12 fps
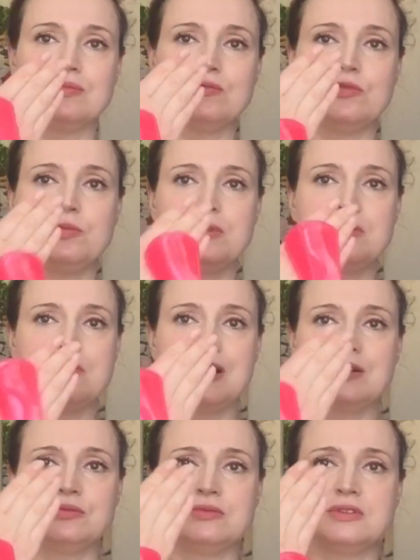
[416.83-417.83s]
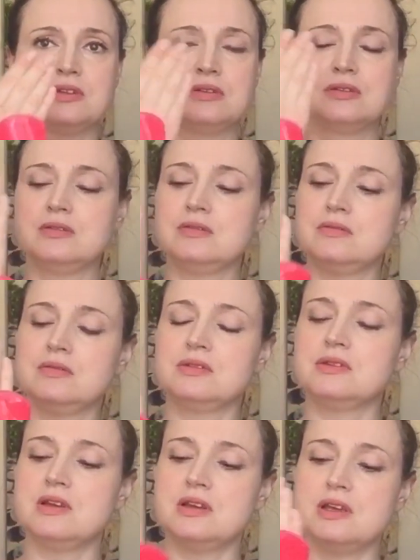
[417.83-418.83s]
rub it round,
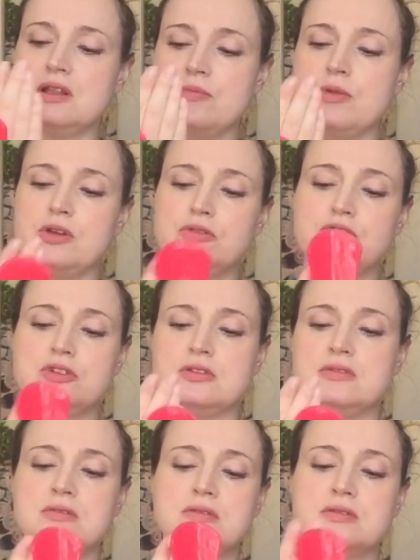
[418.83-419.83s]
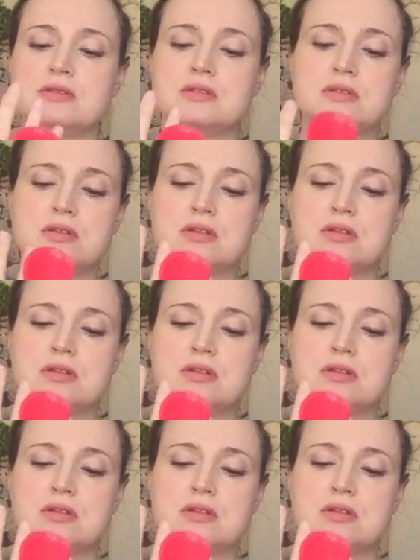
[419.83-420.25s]
circular motions.